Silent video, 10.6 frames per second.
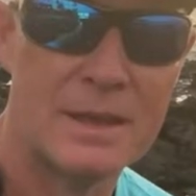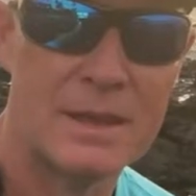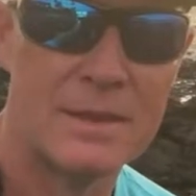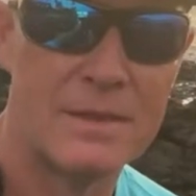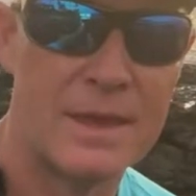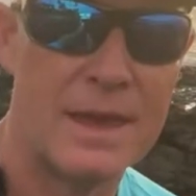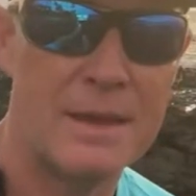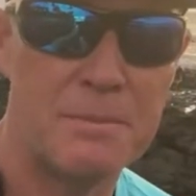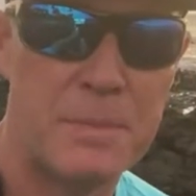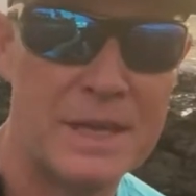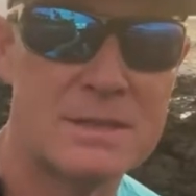they
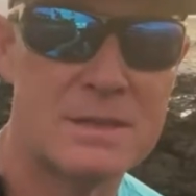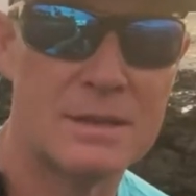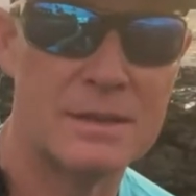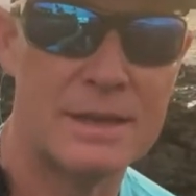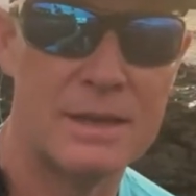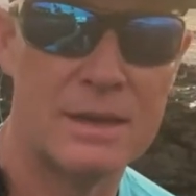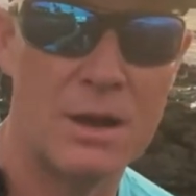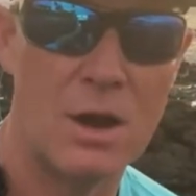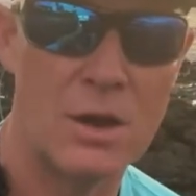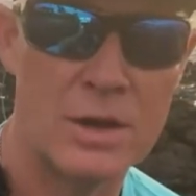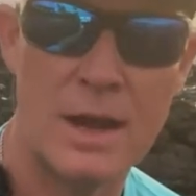basically
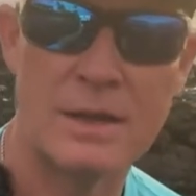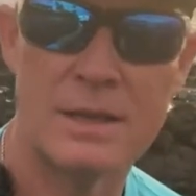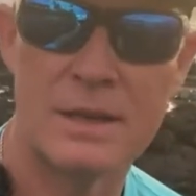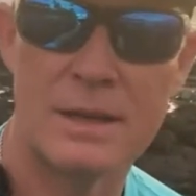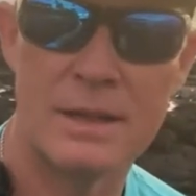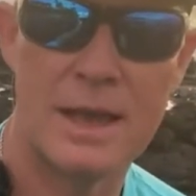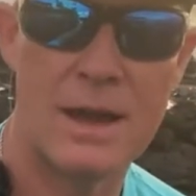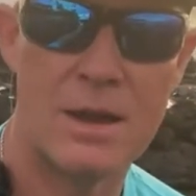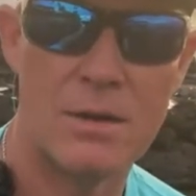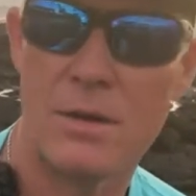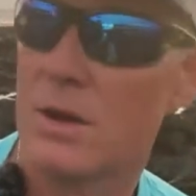are not going to
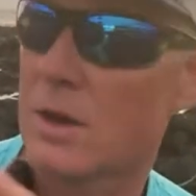allow